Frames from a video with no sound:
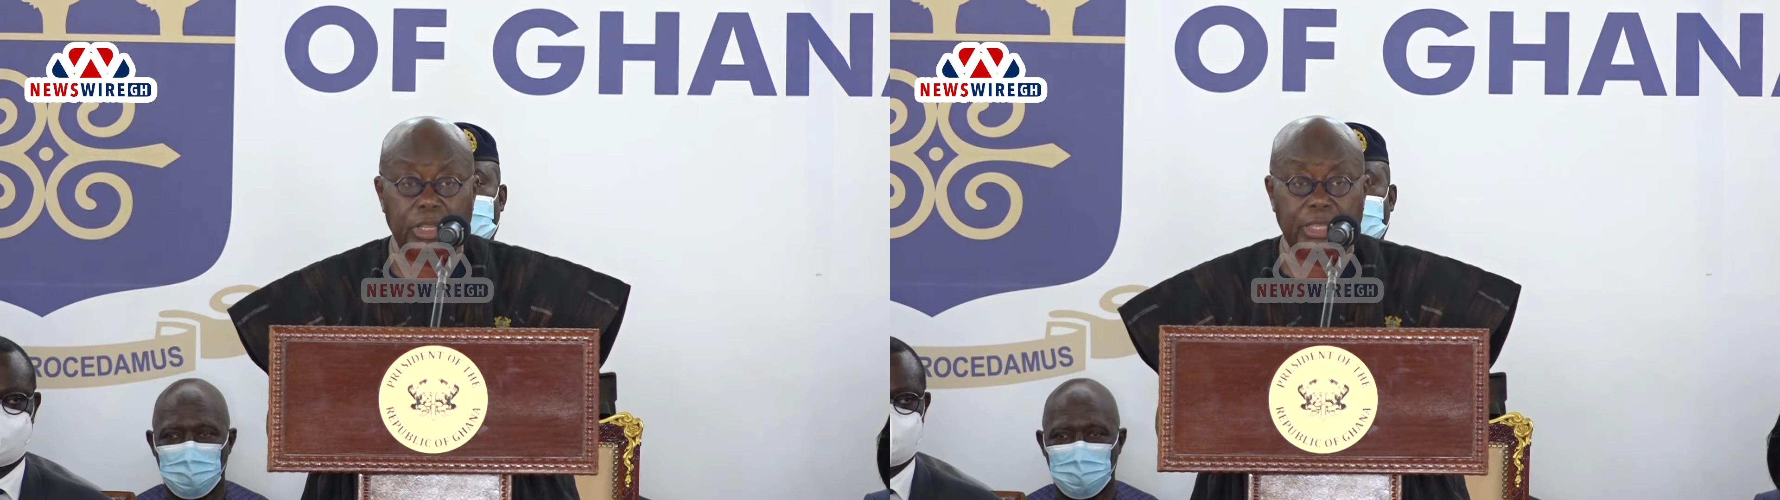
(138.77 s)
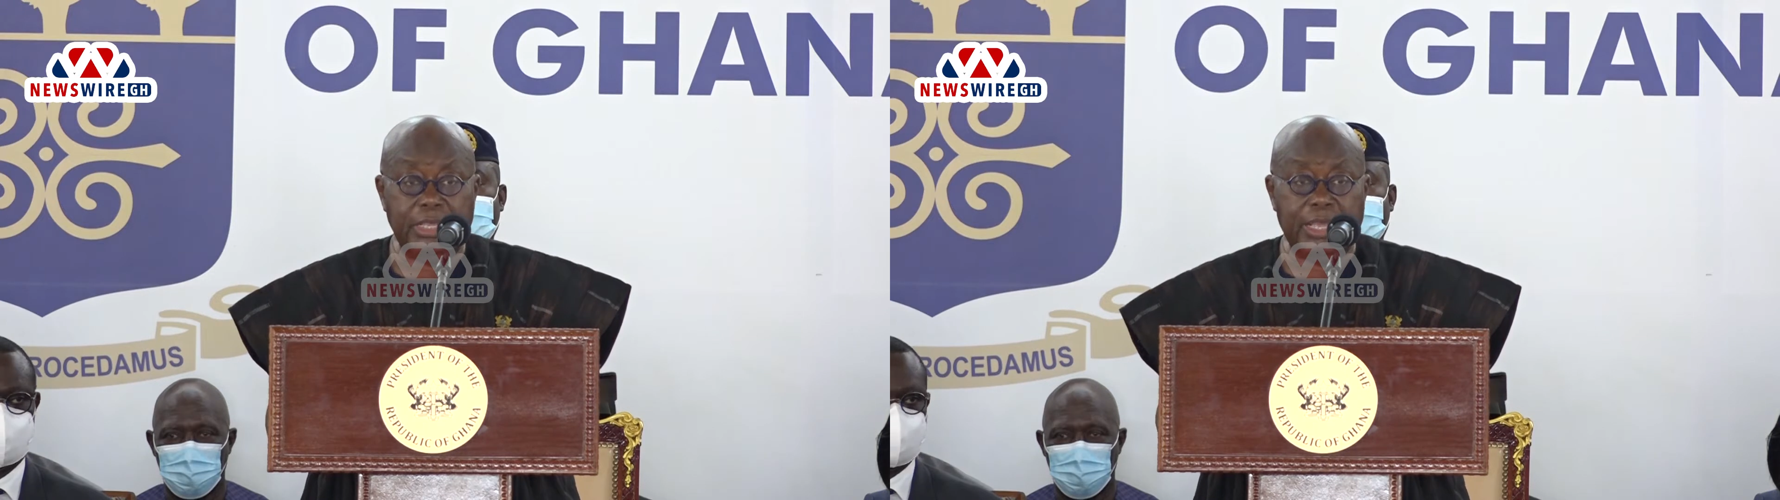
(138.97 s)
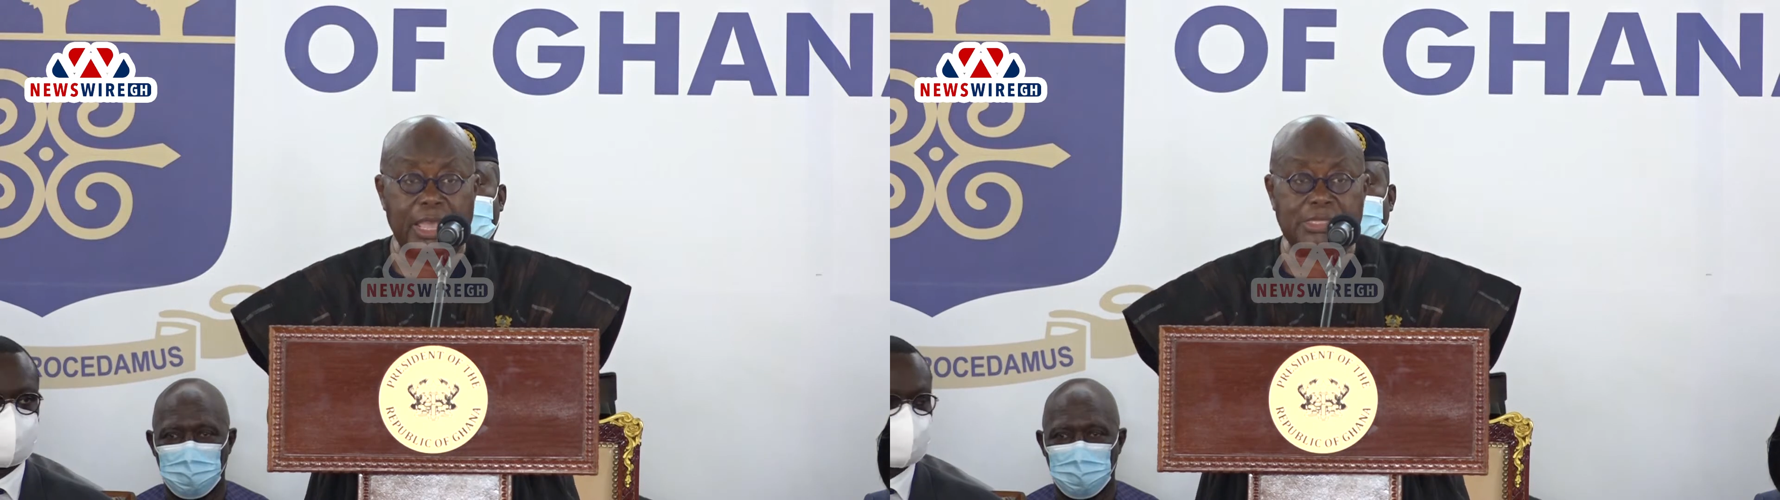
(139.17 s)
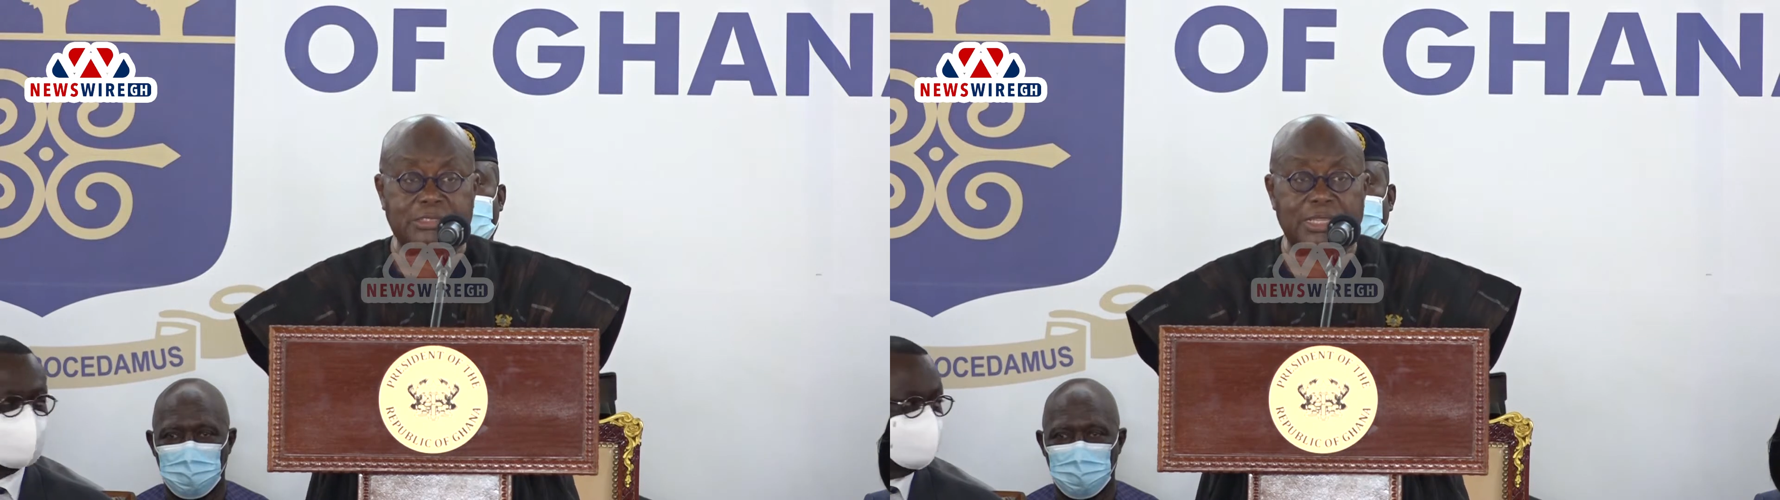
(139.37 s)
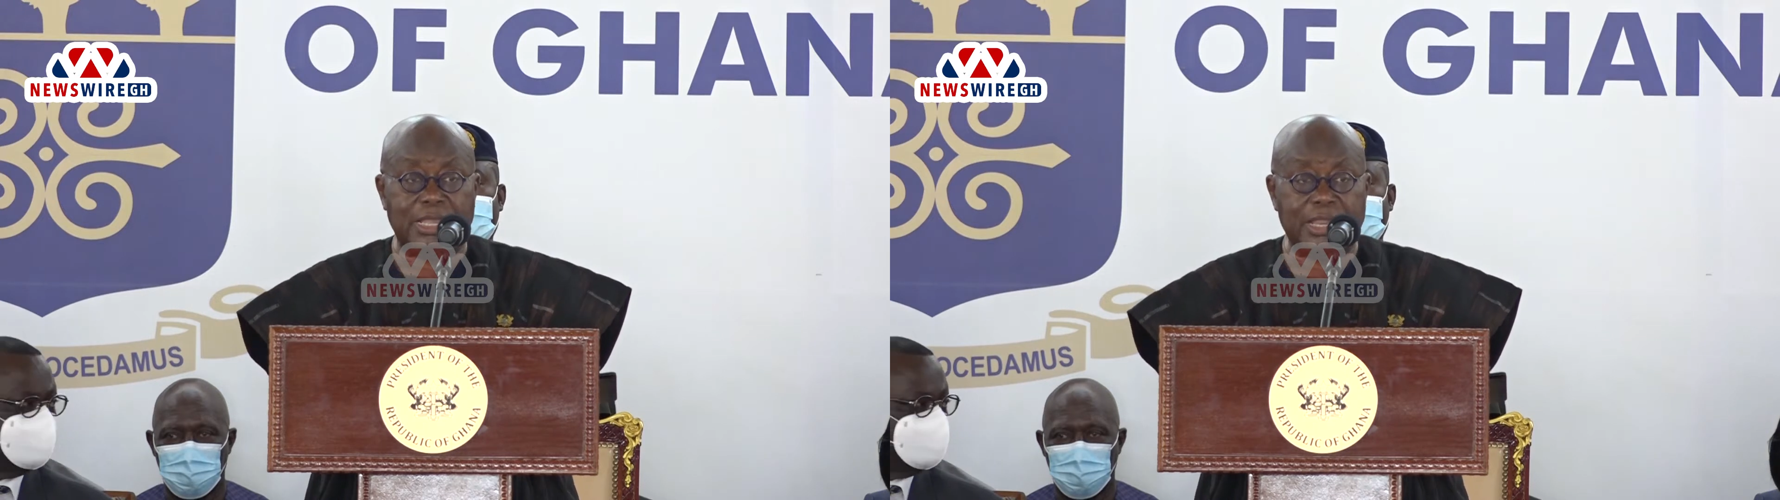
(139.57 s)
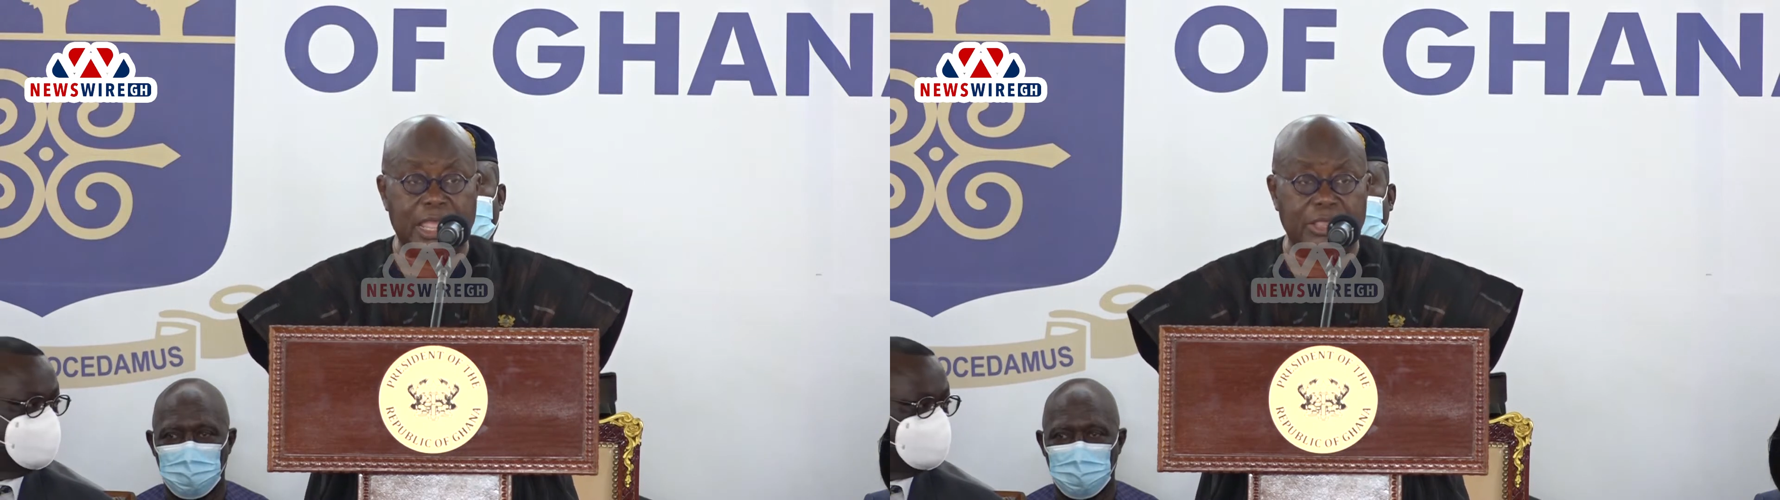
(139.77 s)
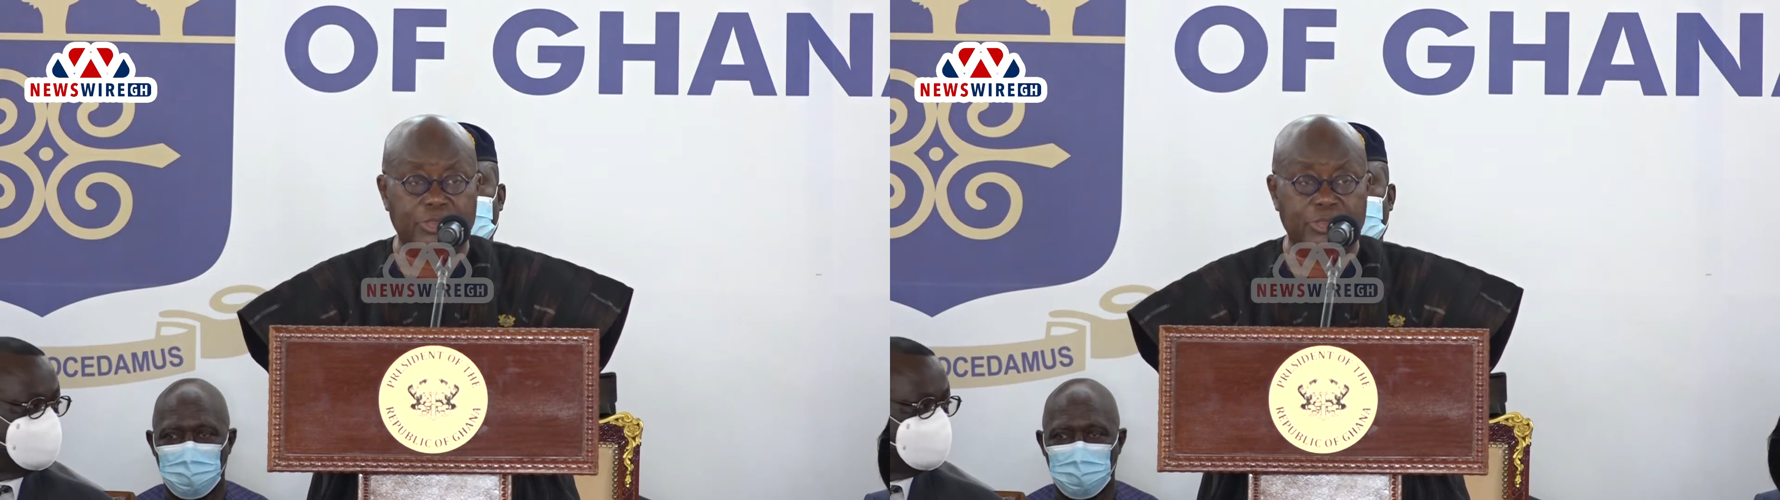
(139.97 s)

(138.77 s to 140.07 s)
He has done a